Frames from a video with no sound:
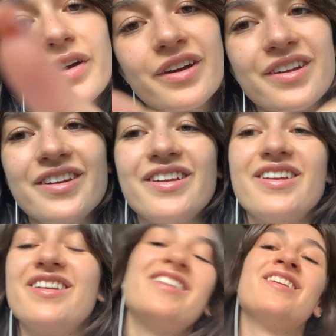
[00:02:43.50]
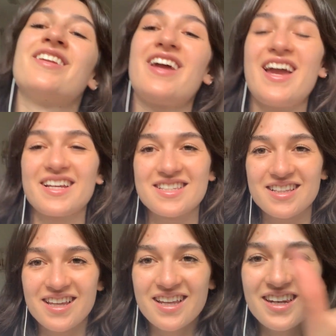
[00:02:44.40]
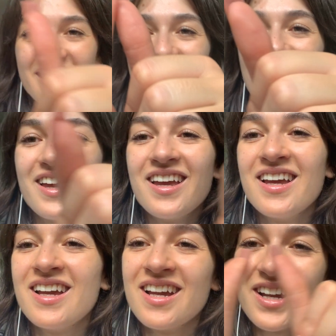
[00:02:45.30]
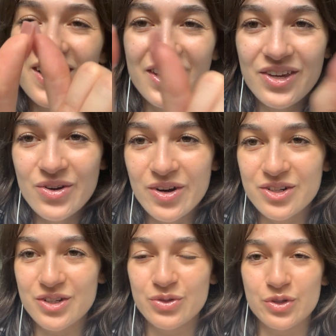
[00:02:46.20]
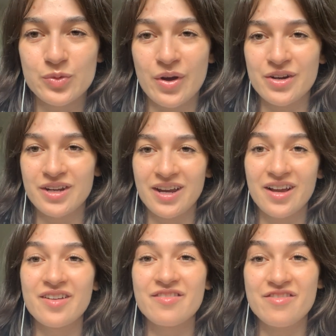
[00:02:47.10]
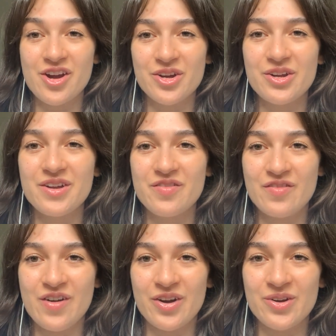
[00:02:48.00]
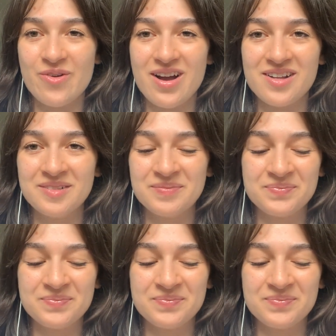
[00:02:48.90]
Good. Excellent. You are just responding very, very well.